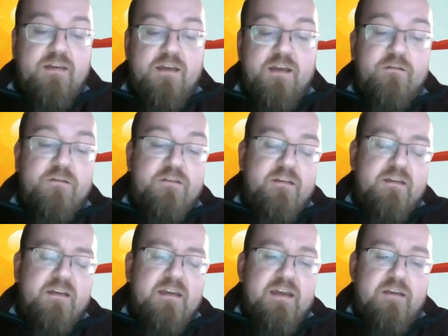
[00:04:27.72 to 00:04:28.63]
Erik
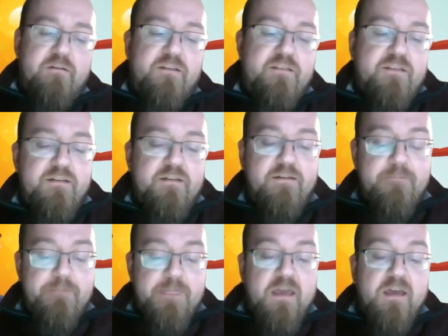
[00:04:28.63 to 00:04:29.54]
Erikson,
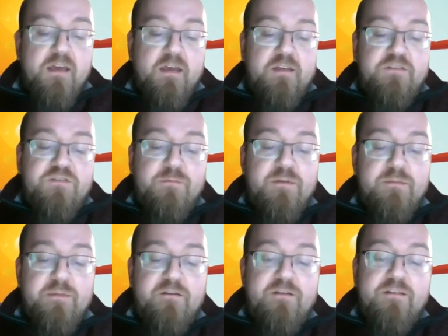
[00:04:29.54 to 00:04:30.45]
a
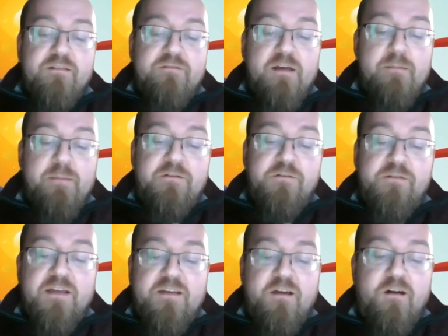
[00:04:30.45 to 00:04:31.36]
German-American developmental
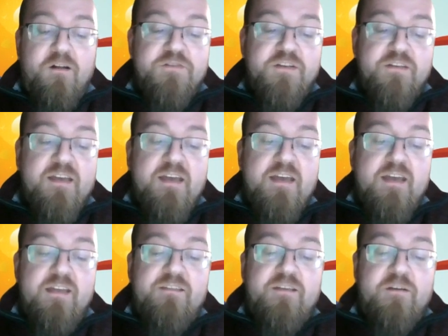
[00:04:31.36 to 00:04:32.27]
psychologist
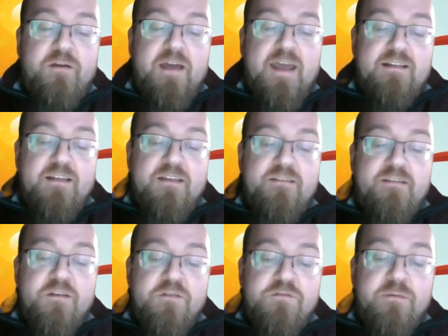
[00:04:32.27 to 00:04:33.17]
and
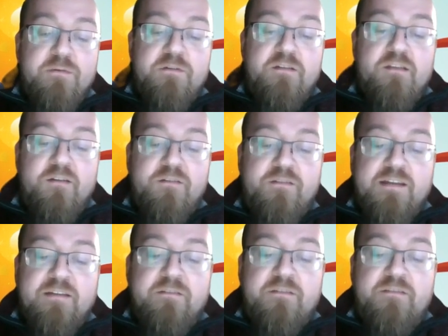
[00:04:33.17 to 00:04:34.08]
psychoanalyst, contributed to the
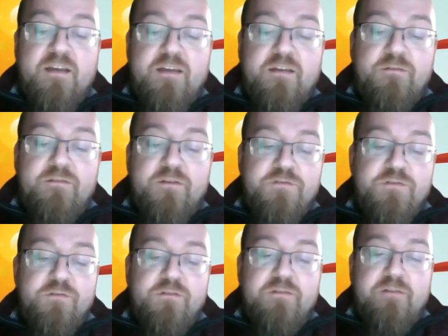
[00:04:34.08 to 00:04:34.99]
understanding of
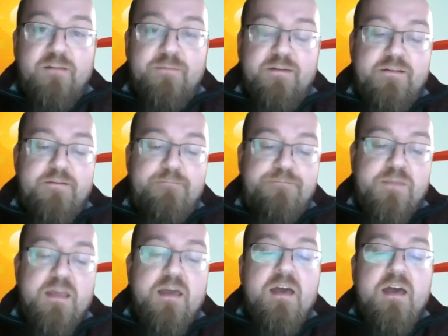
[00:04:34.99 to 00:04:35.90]
psychosocial development.
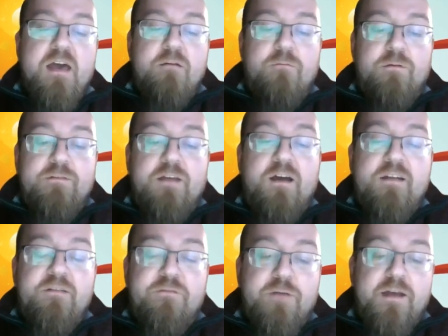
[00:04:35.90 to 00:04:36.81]
While
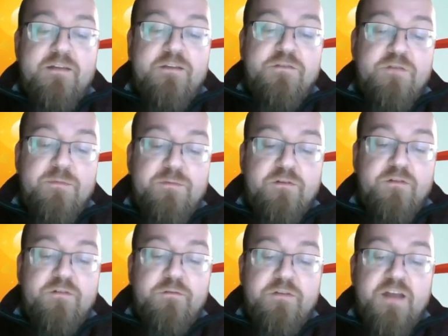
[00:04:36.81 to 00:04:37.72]
not a direct
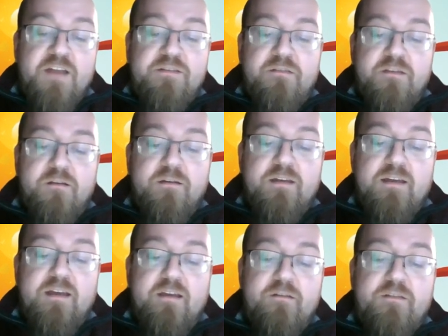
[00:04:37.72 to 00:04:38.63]
contributor to attachment theory,
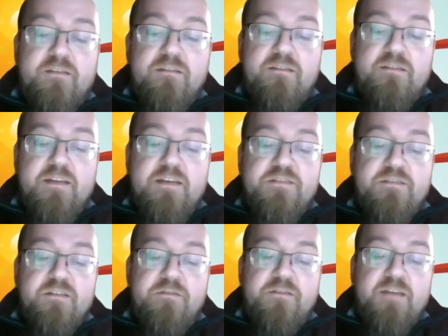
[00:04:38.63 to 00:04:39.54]
Erikson's
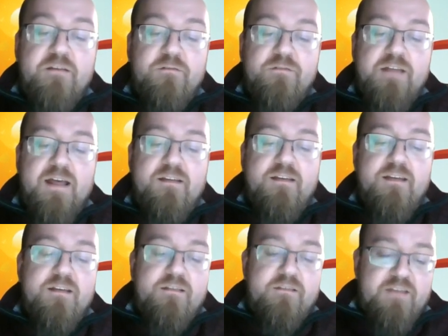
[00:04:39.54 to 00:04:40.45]
stages of
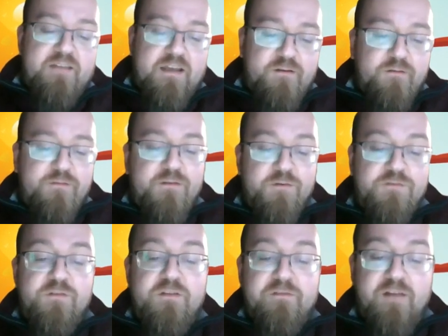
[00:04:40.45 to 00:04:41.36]

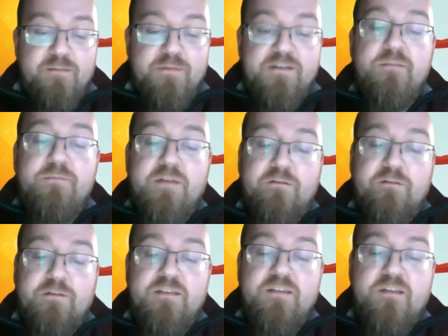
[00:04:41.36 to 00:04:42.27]
psychosocial development,
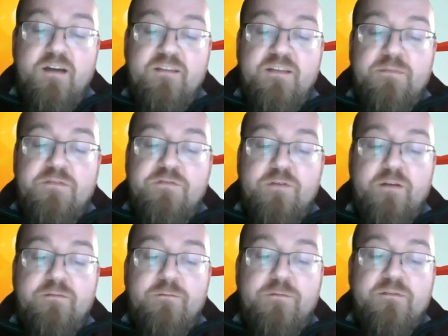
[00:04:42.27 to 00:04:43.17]
particularly the concept of
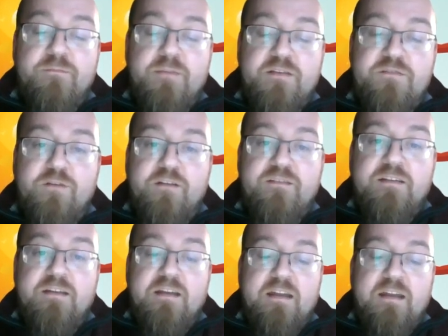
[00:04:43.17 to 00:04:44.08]
trust versus mistrust
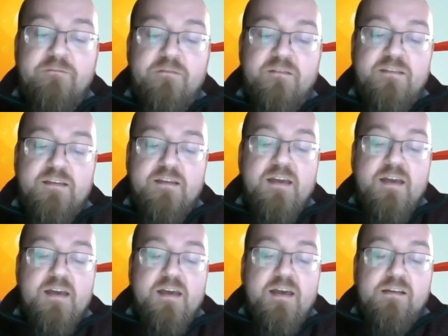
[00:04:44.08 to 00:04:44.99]
in infancy,
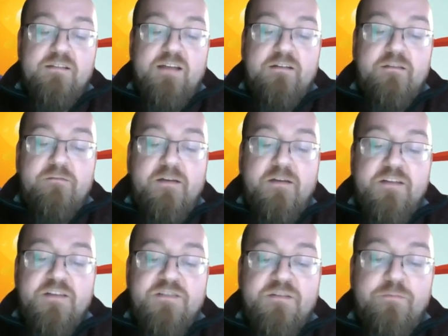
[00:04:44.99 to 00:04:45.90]
align with the
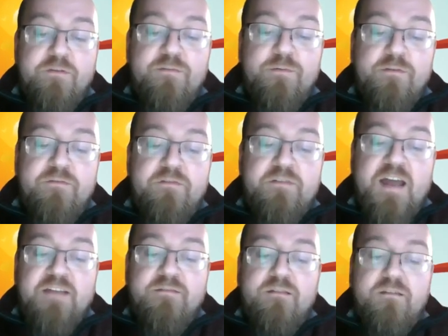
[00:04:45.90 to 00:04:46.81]
foundation principles of
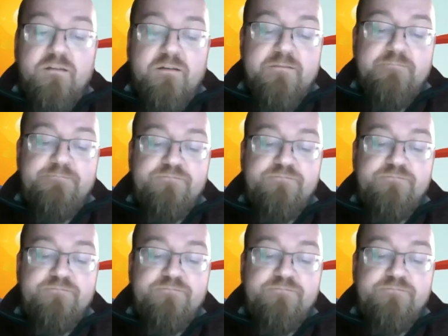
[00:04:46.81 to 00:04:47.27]
attachment theory.